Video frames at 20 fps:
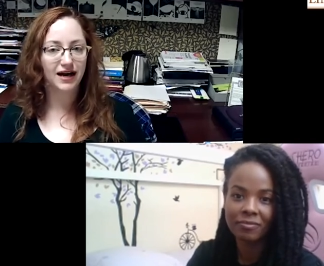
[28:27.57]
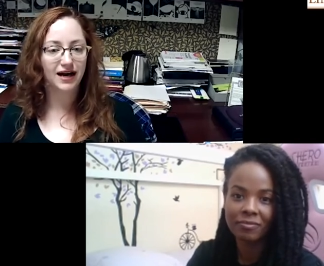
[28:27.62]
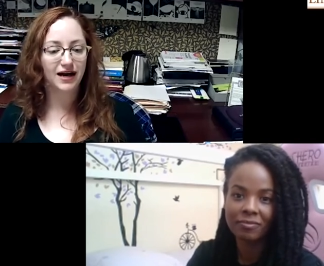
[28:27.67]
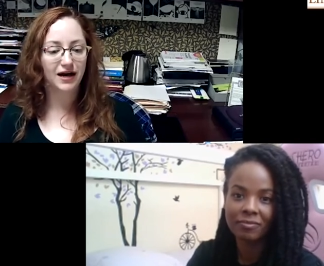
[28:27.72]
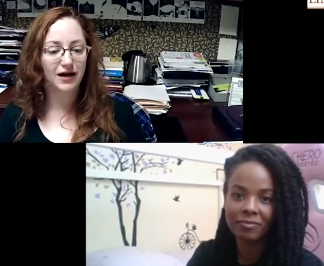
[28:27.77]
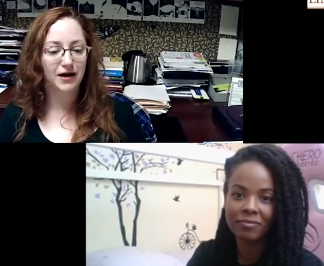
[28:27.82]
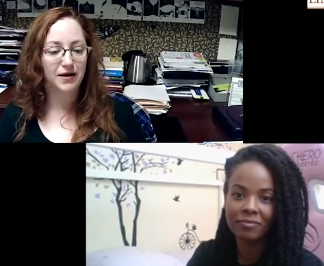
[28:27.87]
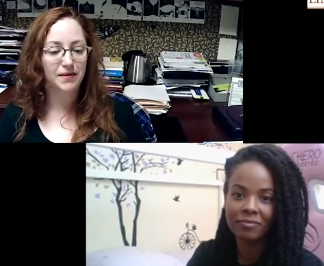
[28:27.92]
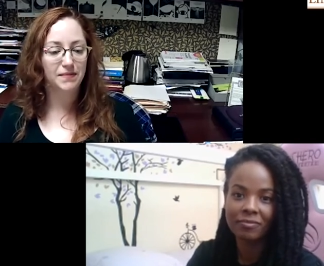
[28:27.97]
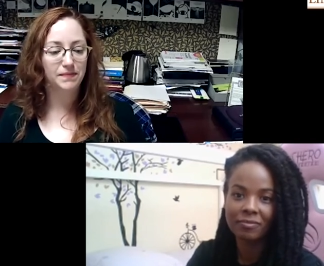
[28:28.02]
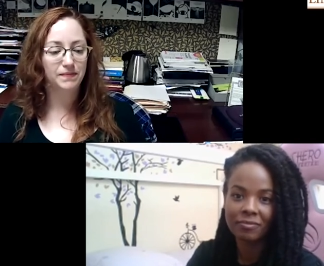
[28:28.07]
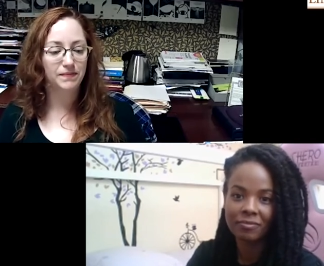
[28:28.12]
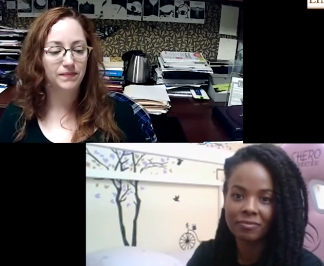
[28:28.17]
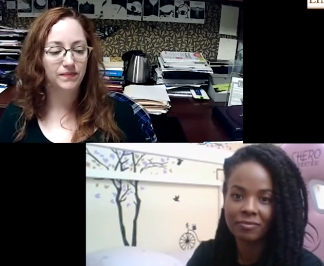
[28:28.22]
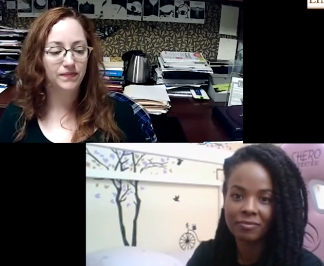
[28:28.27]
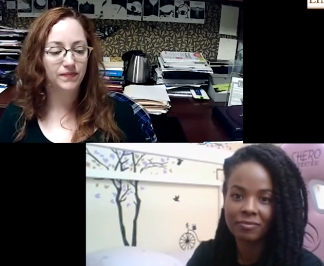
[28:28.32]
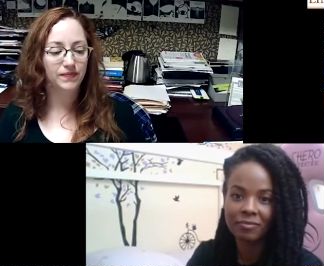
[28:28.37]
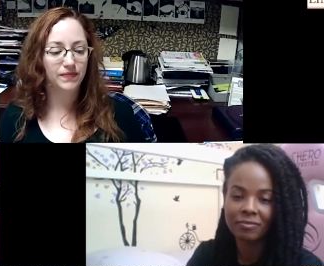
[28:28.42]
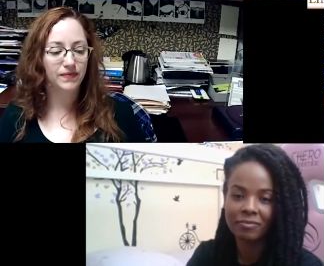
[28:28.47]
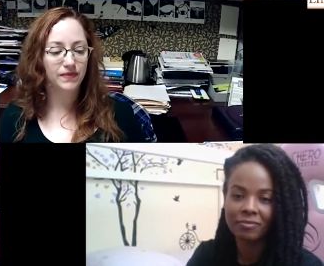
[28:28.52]
Speaker 1: Um,
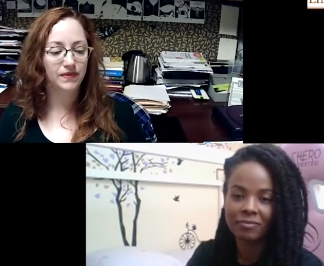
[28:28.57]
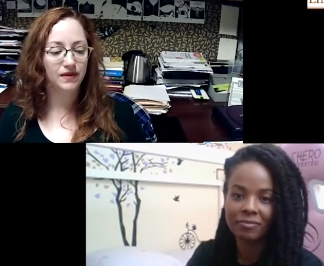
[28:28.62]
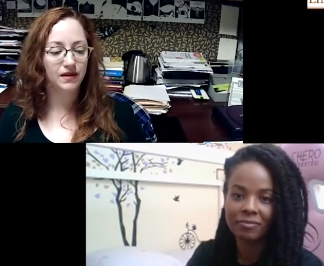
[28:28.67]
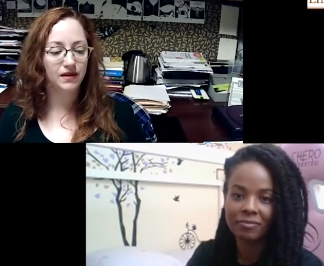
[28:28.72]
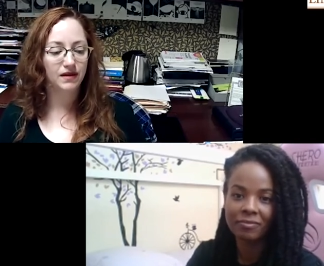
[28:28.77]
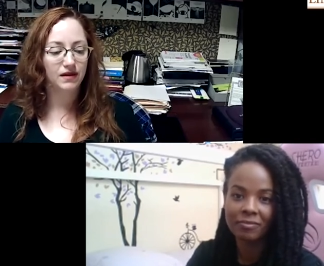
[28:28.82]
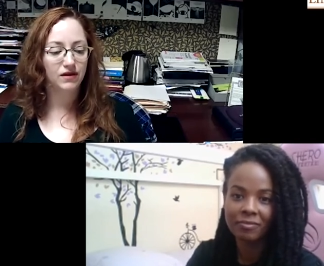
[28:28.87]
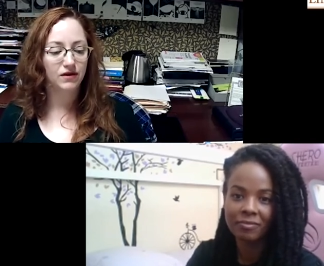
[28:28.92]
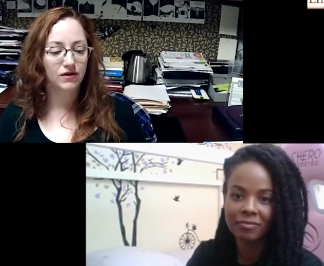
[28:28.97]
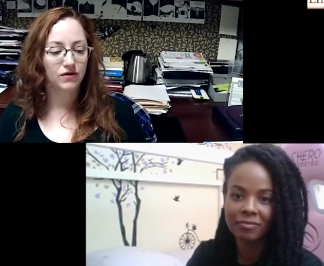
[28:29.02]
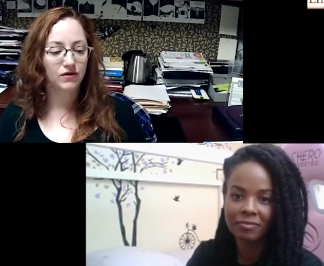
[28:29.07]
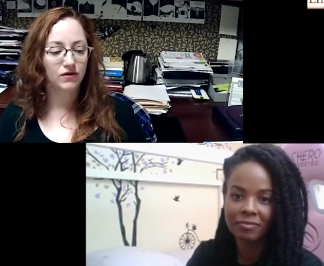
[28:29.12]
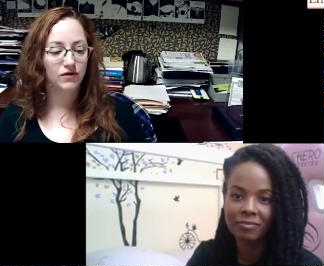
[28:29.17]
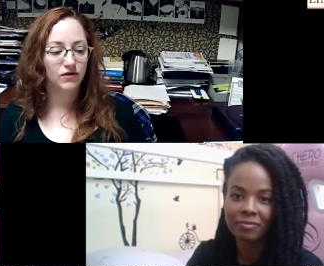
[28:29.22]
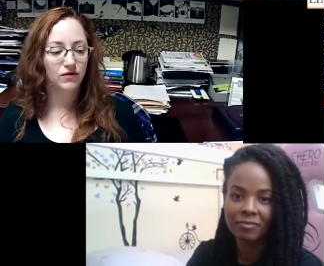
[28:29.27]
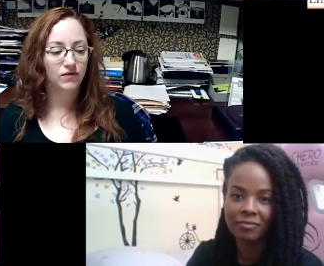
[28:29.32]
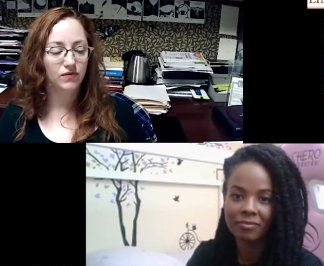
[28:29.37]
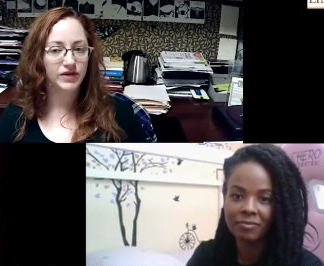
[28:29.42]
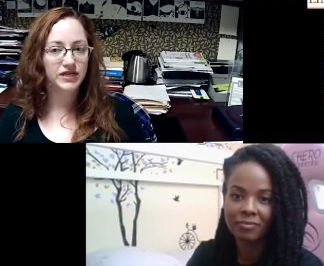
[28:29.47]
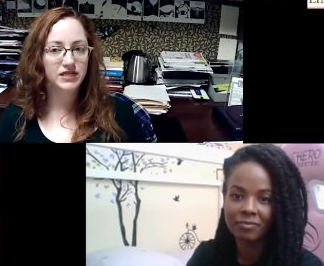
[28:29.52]

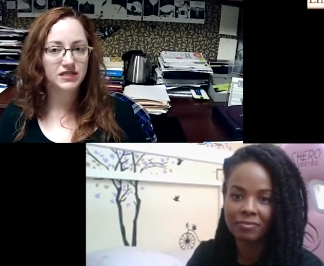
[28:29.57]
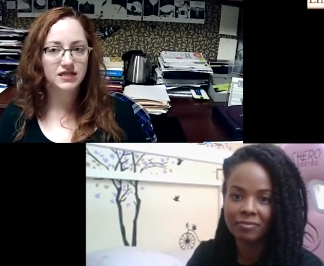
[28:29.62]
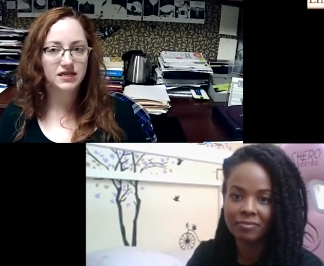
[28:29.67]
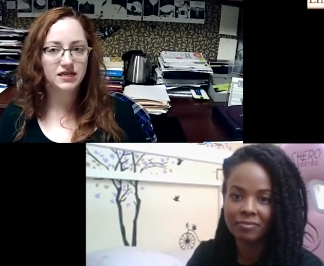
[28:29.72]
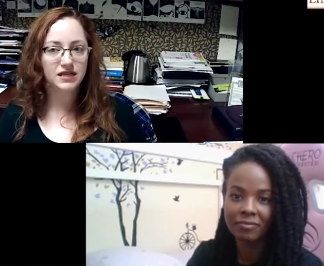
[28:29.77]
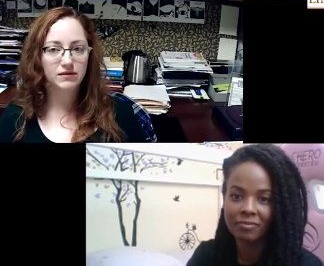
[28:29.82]
we see